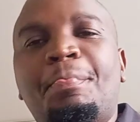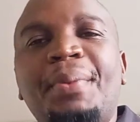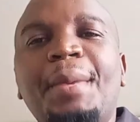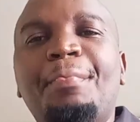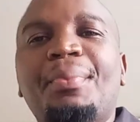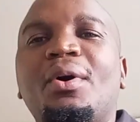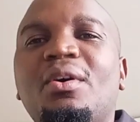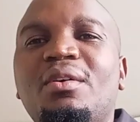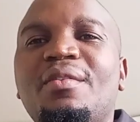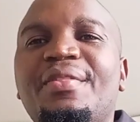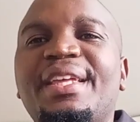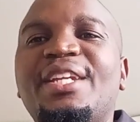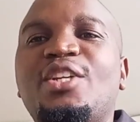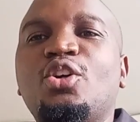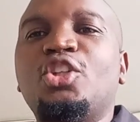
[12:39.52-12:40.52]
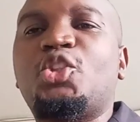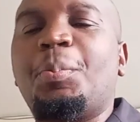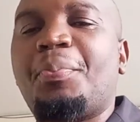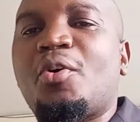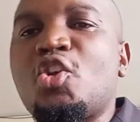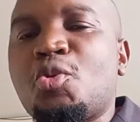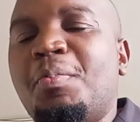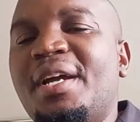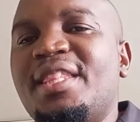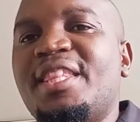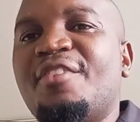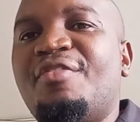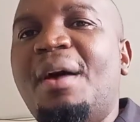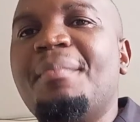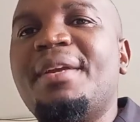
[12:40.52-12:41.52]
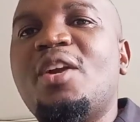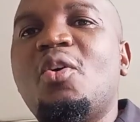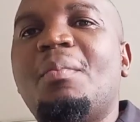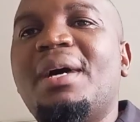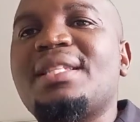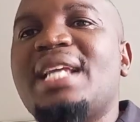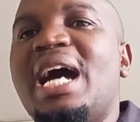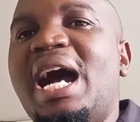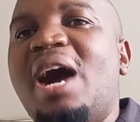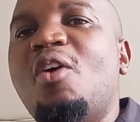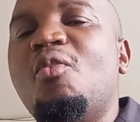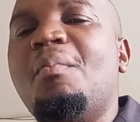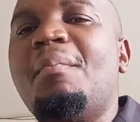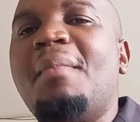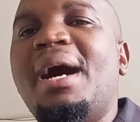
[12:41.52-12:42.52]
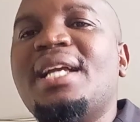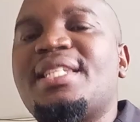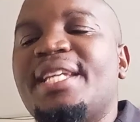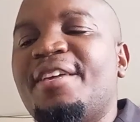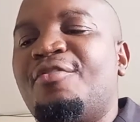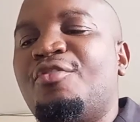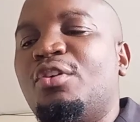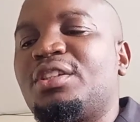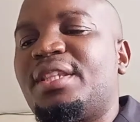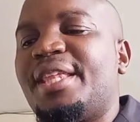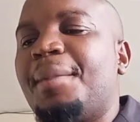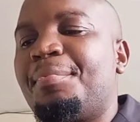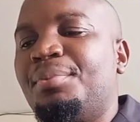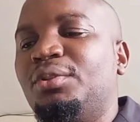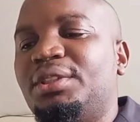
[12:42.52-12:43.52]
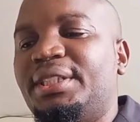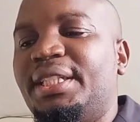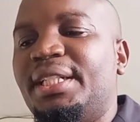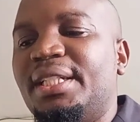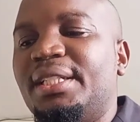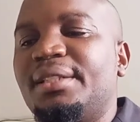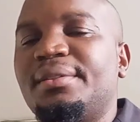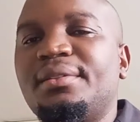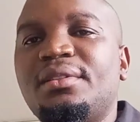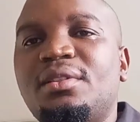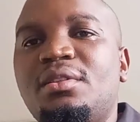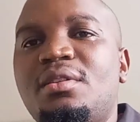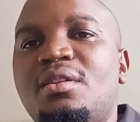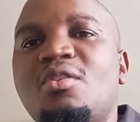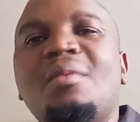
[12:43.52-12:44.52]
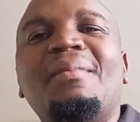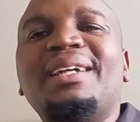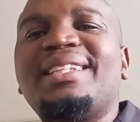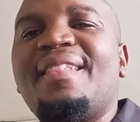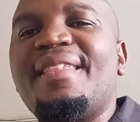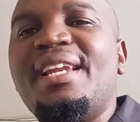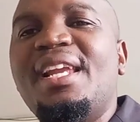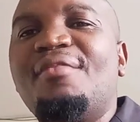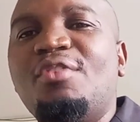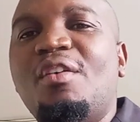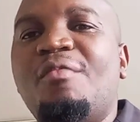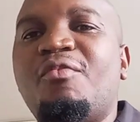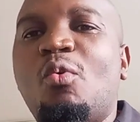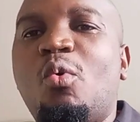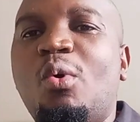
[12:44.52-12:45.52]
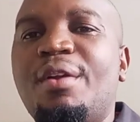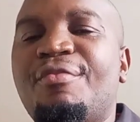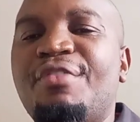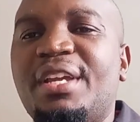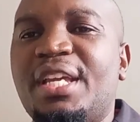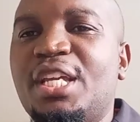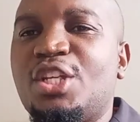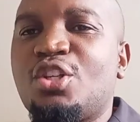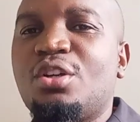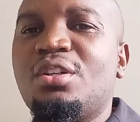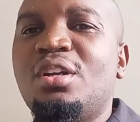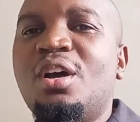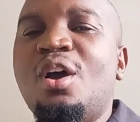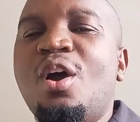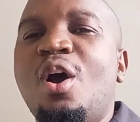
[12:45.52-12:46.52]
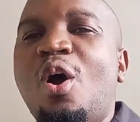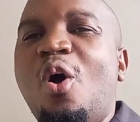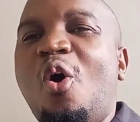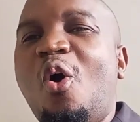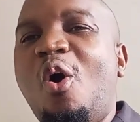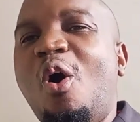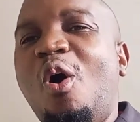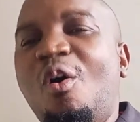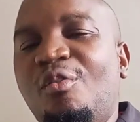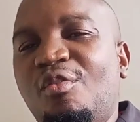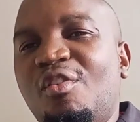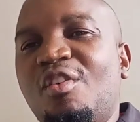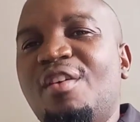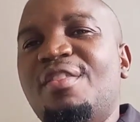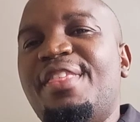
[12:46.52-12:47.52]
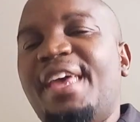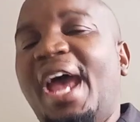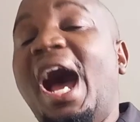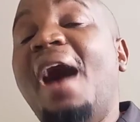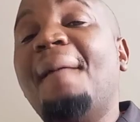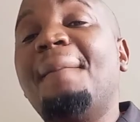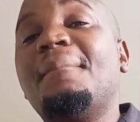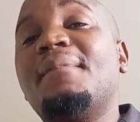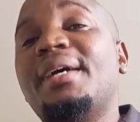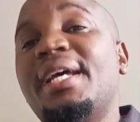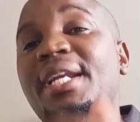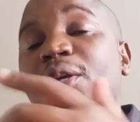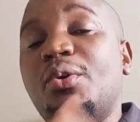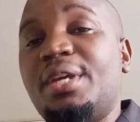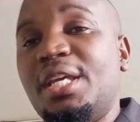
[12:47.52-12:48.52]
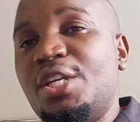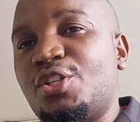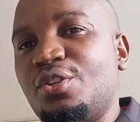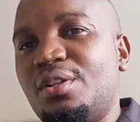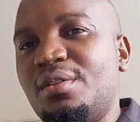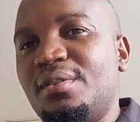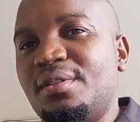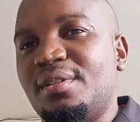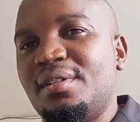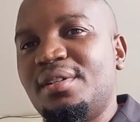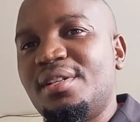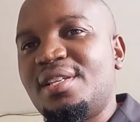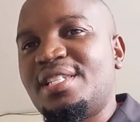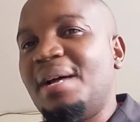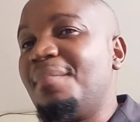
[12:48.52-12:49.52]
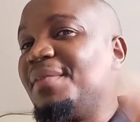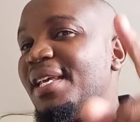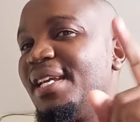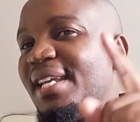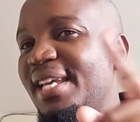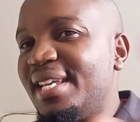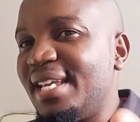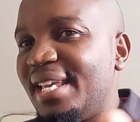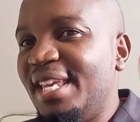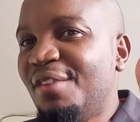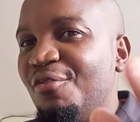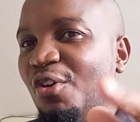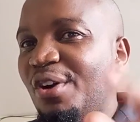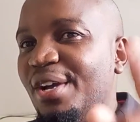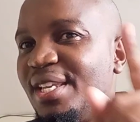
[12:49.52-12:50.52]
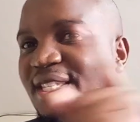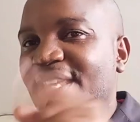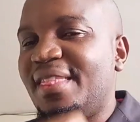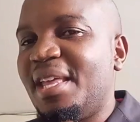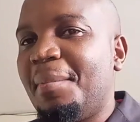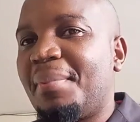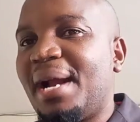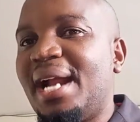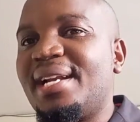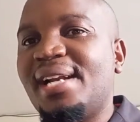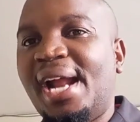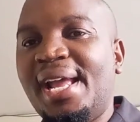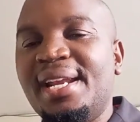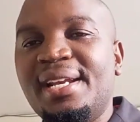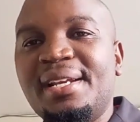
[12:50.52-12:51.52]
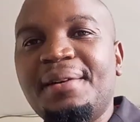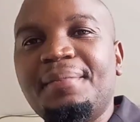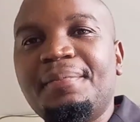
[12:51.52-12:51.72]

People, they don't prosper in the family no matter how much effort they put in no matter the level of qualification of their education. Something evil is in the bloodline.